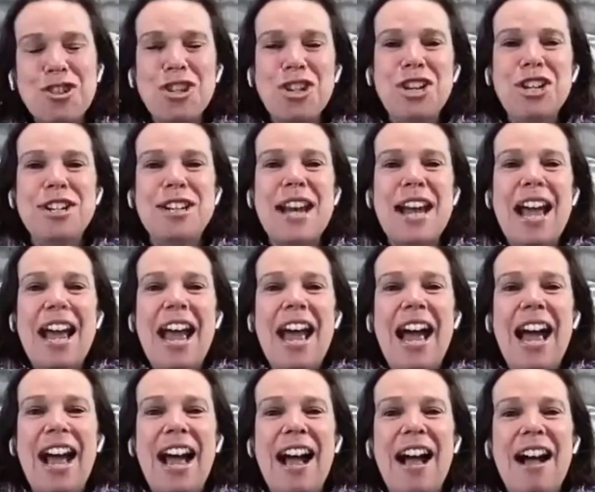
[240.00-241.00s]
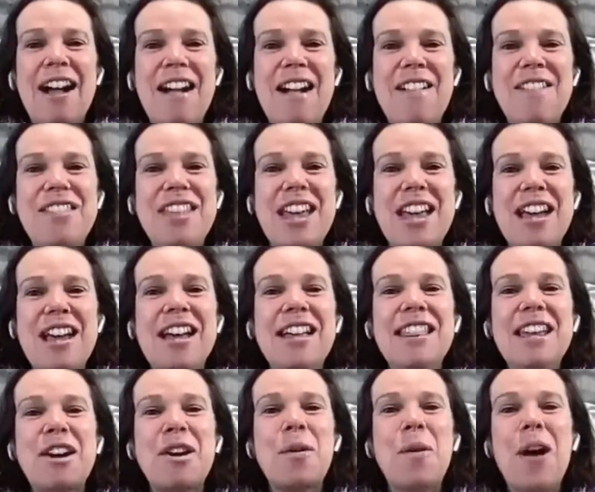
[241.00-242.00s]
food, and
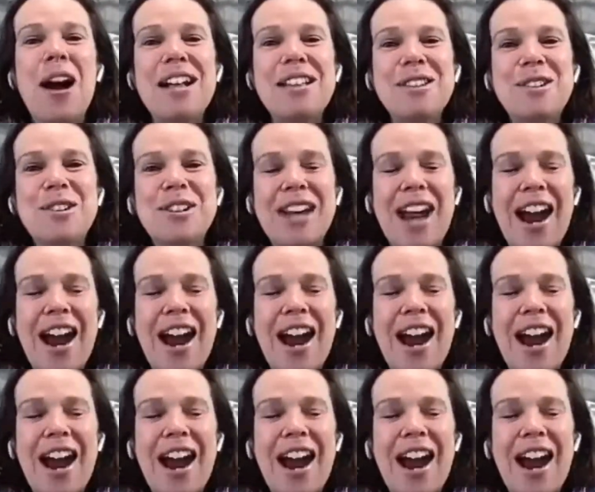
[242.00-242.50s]
they're quite little